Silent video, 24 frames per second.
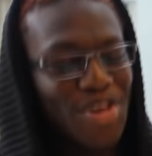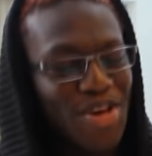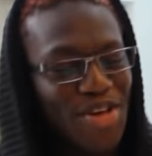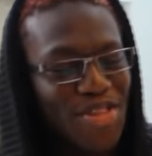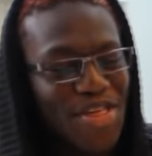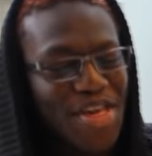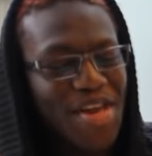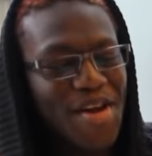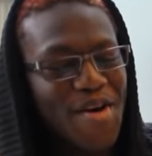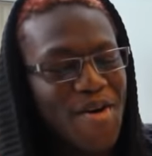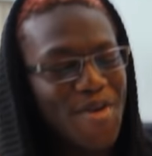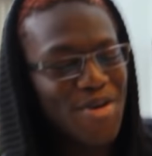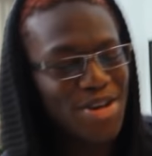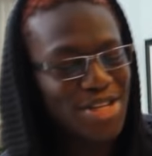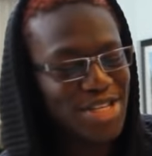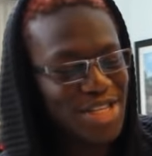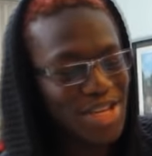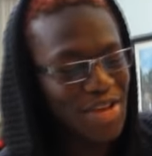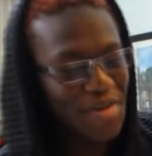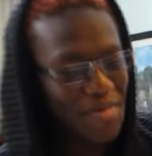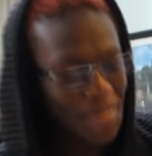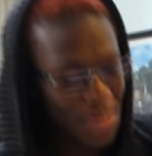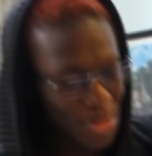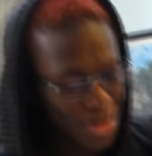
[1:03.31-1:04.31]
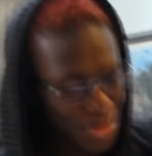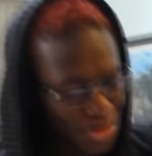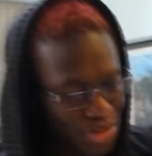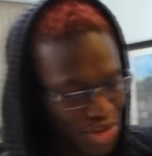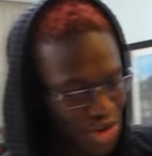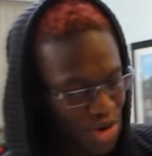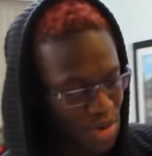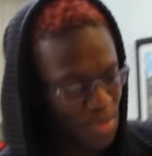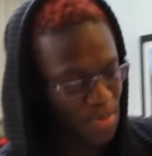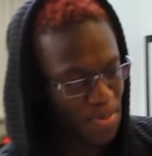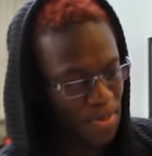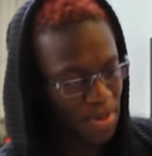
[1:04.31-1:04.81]

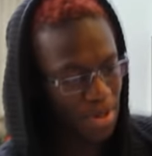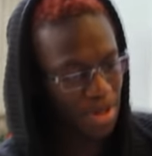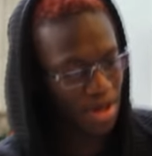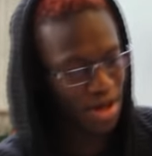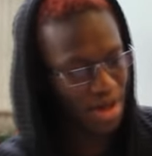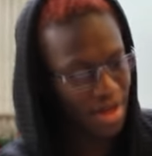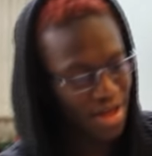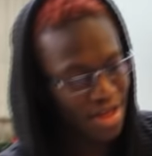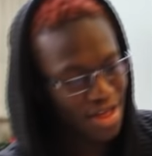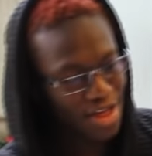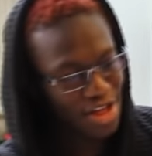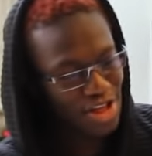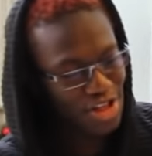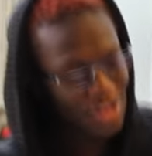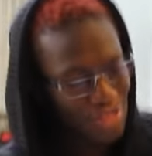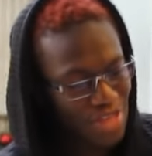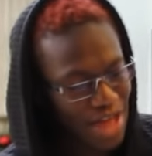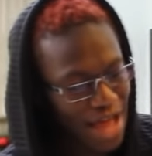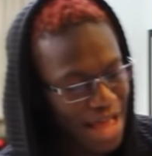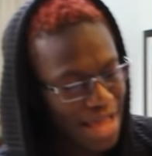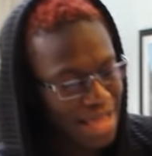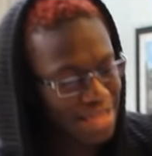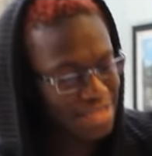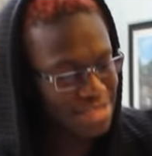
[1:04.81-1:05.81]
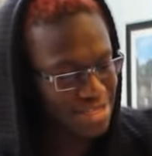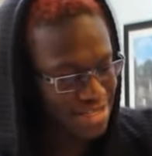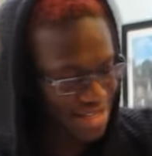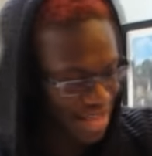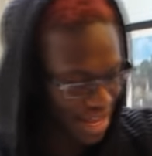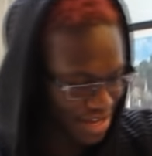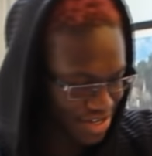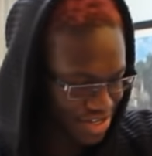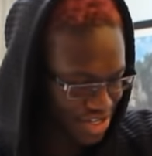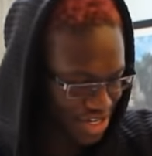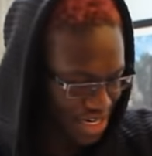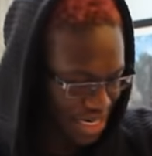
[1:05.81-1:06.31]
To the awesome YouTuber that is
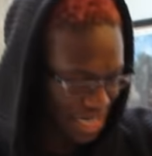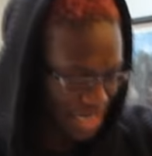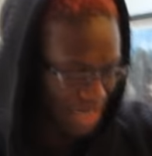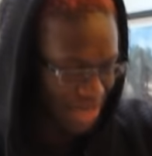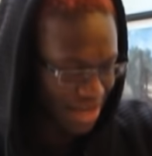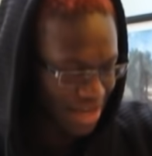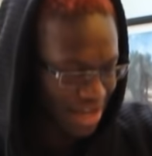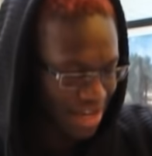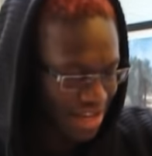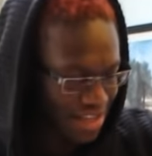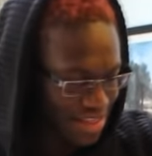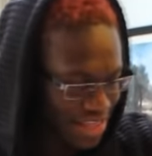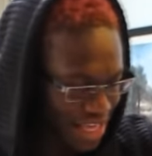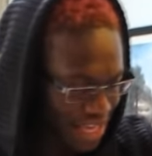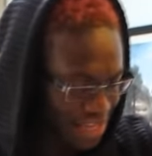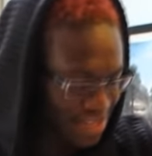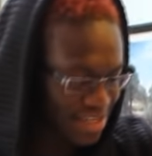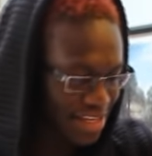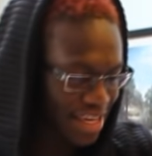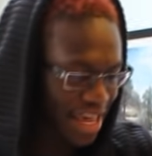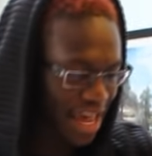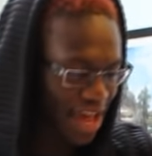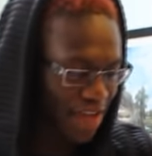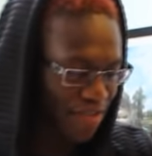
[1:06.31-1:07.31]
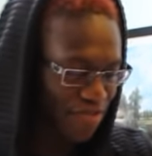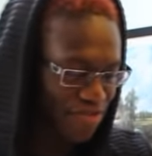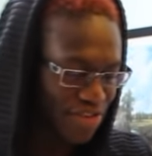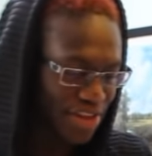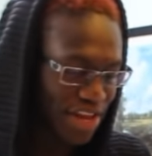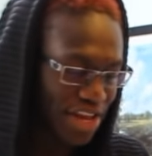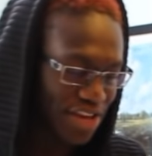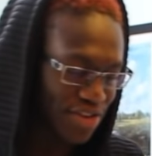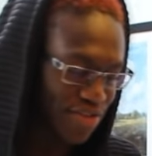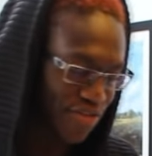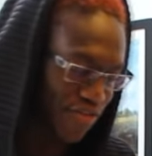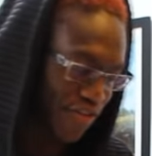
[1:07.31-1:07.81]
Deji, this
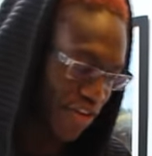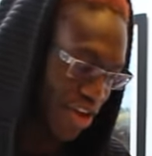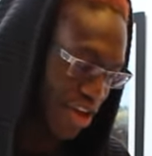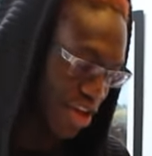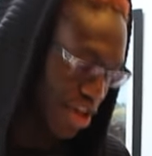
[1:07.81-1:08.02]
gift is for